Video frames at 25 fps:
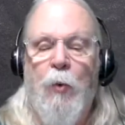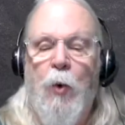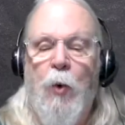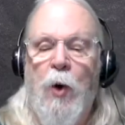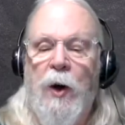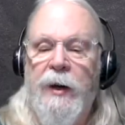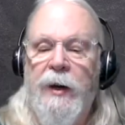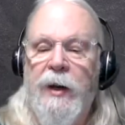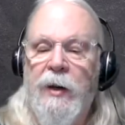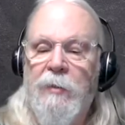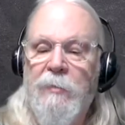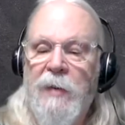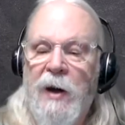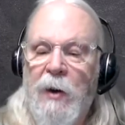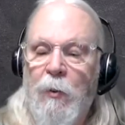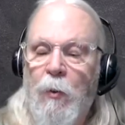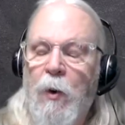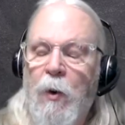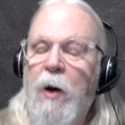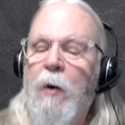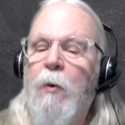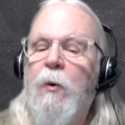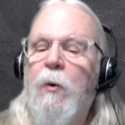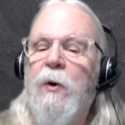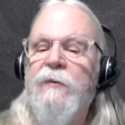whining about,
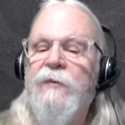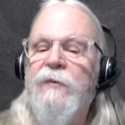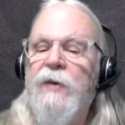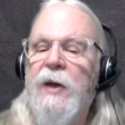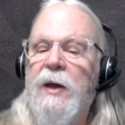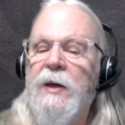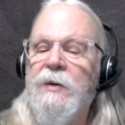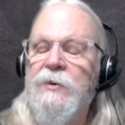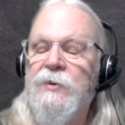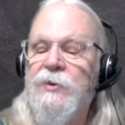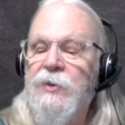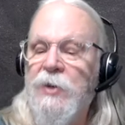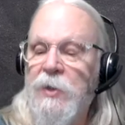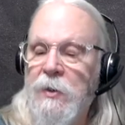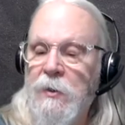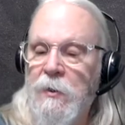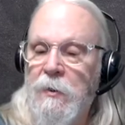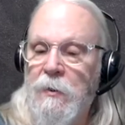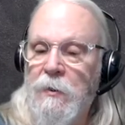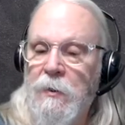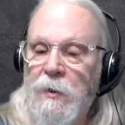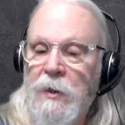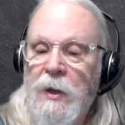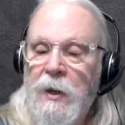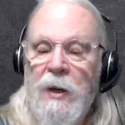well, what if you had
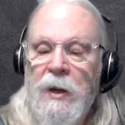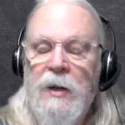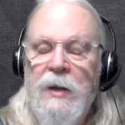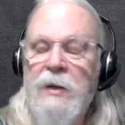two?